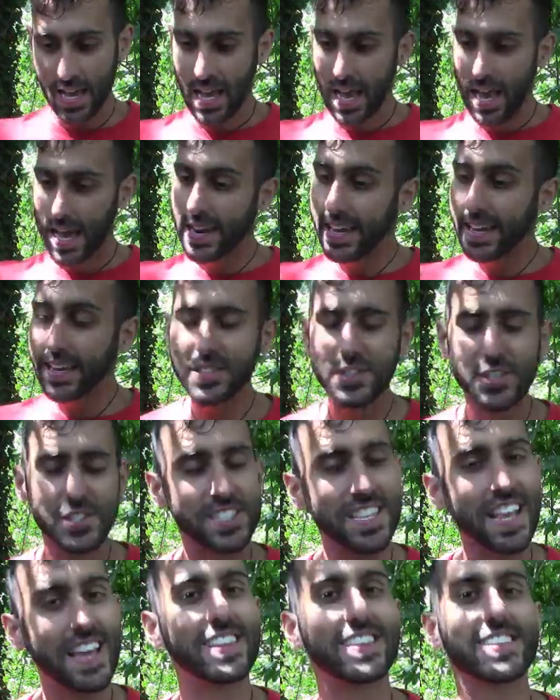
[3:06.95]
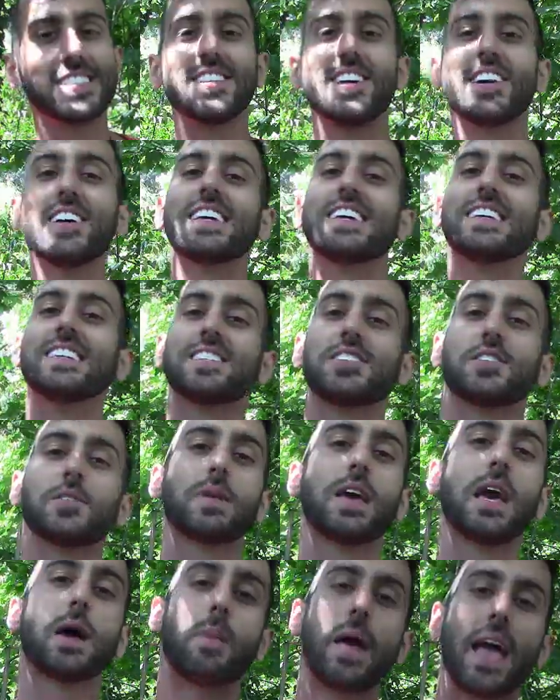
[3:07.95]
And I understand it's not easy to
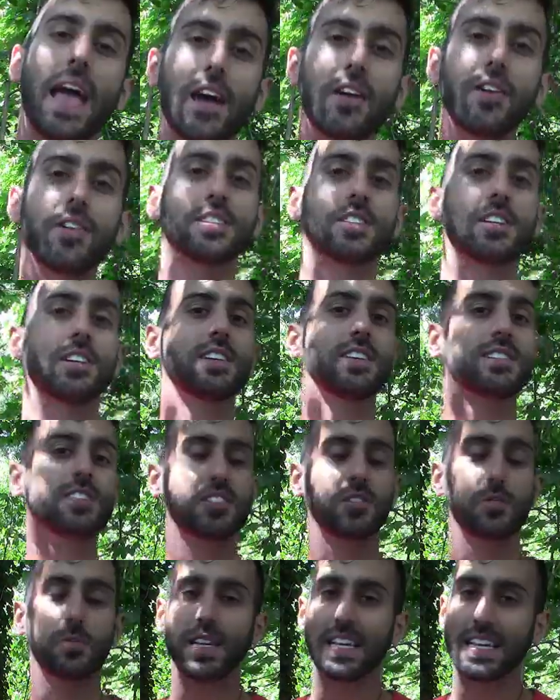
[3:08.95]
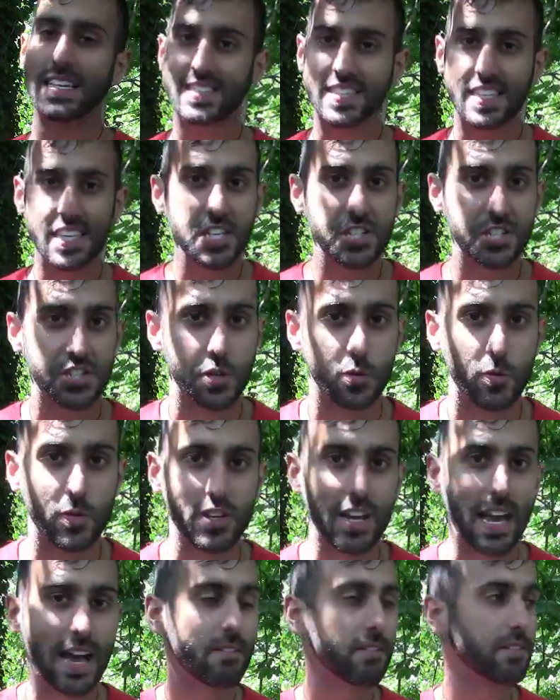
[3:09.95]
be a parent, not easy to be a teacher when
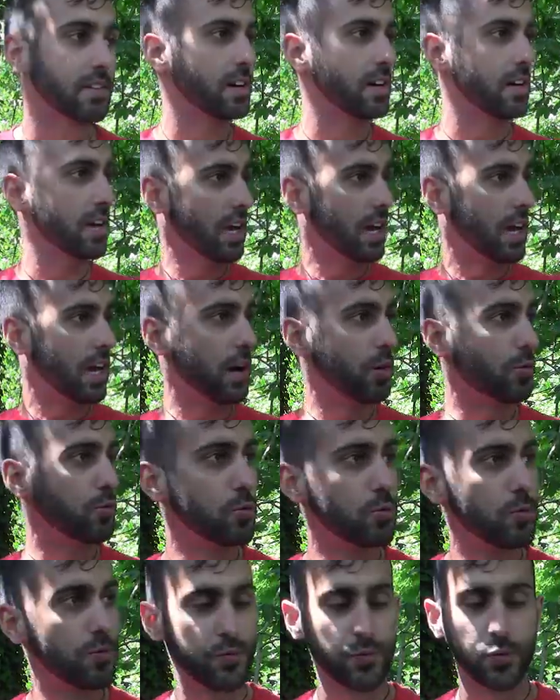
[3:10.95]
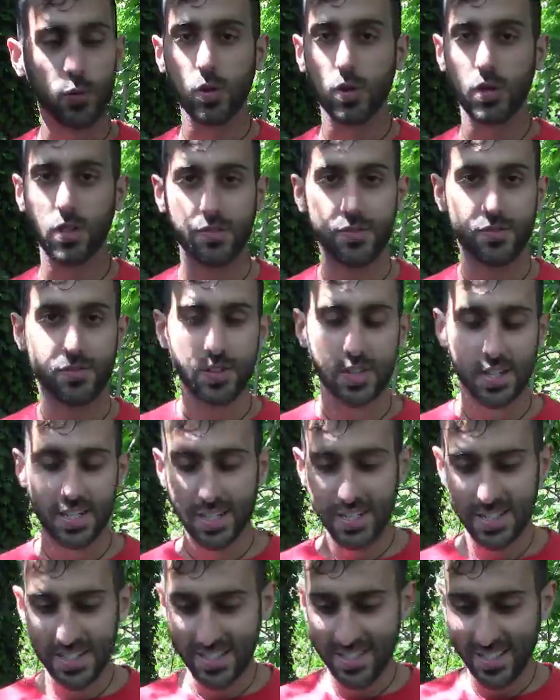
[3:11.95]
you have a, a room full of
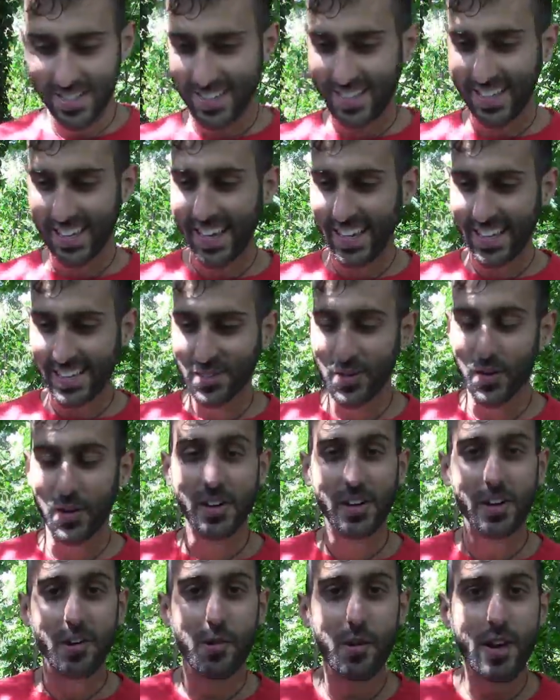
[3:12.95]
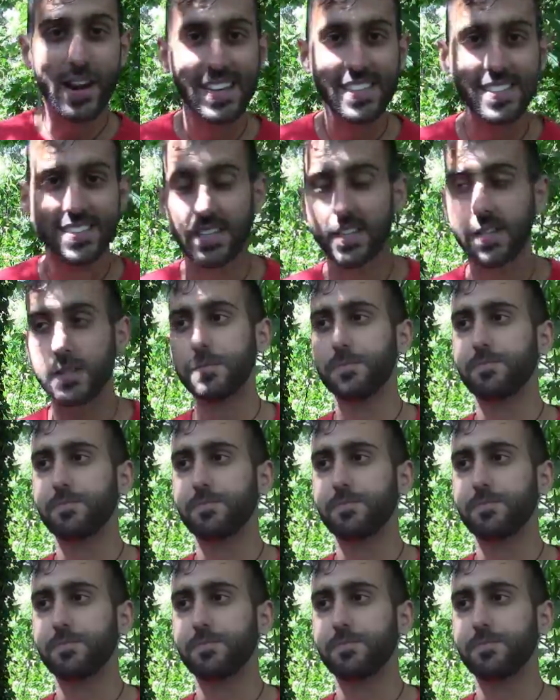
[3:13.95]
kids going crazy.